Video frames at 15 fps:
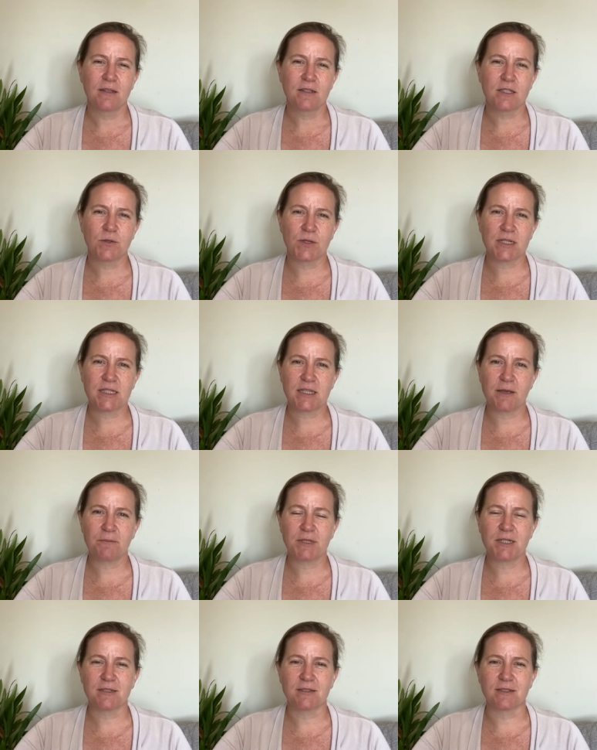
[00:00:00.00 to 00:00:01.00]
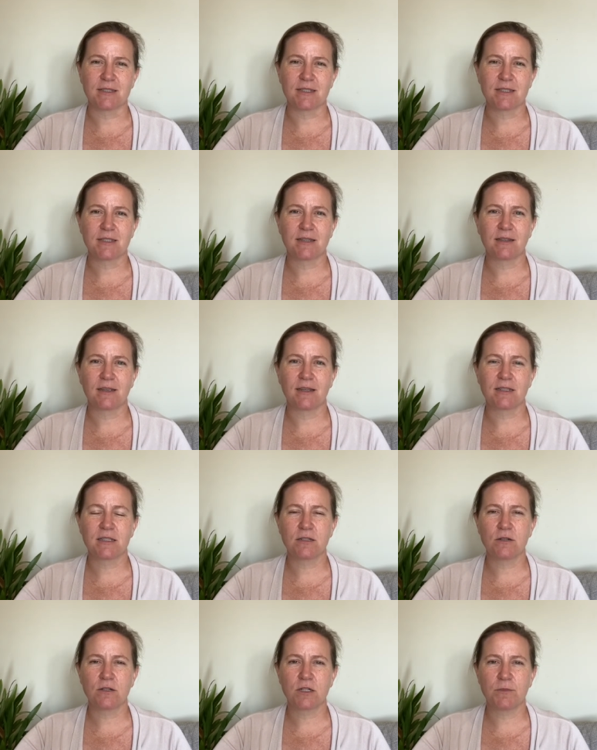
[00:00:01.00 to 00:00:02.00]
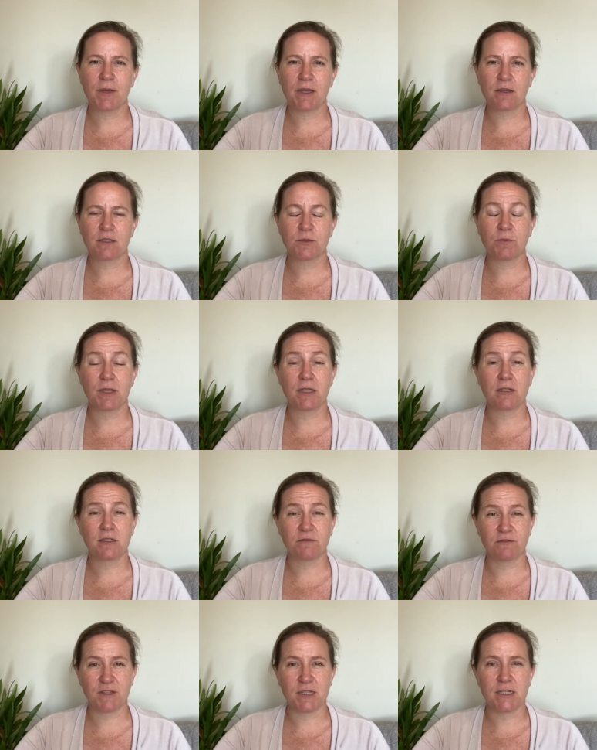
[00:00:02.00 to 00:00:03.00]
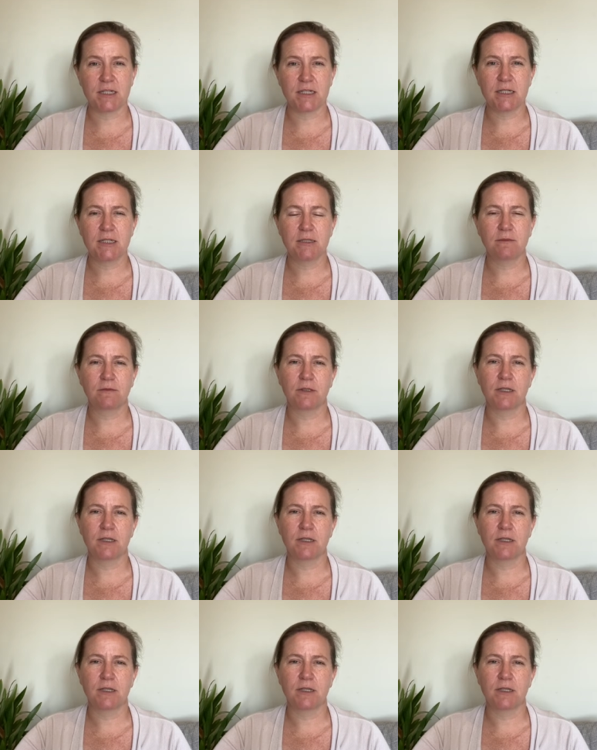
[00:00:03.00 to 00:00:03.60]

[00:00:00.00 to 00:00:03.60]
So acceptance, it's not about being defeated,